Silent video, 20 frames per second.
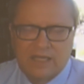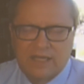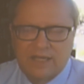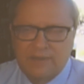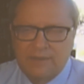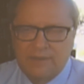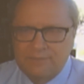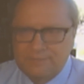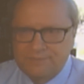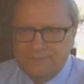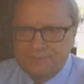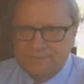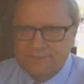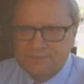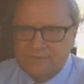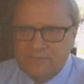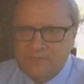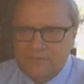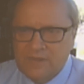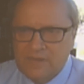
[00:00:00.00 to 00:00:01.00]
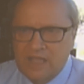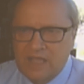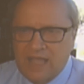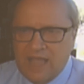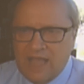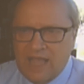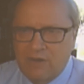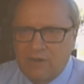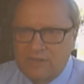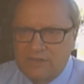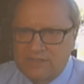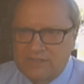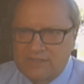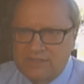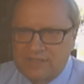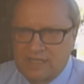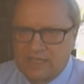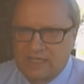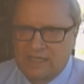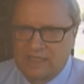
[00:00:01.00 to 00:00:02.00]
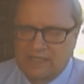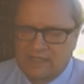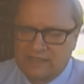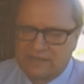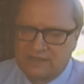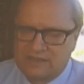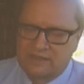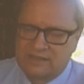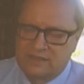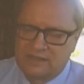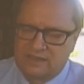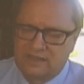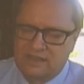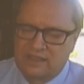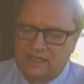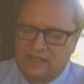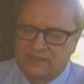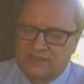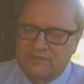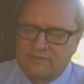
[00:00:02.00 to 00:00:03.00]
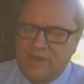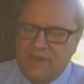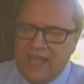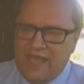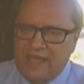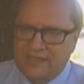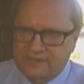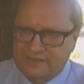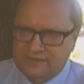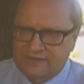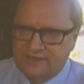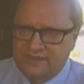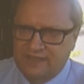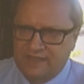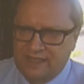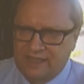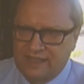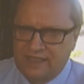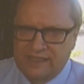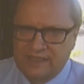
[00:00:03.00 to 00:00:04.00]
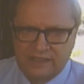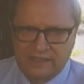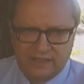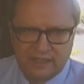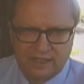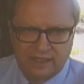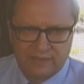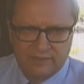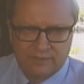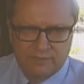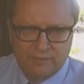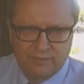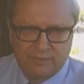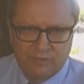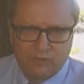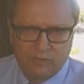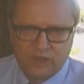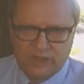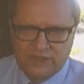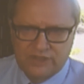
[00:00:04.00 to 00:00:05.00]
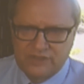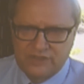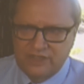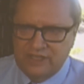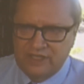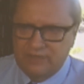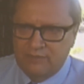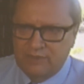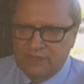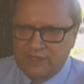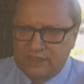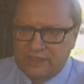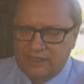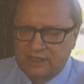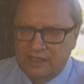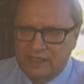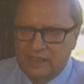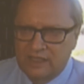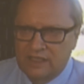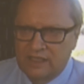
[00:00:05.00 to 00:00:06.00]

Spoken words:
how it's masked in 1G, but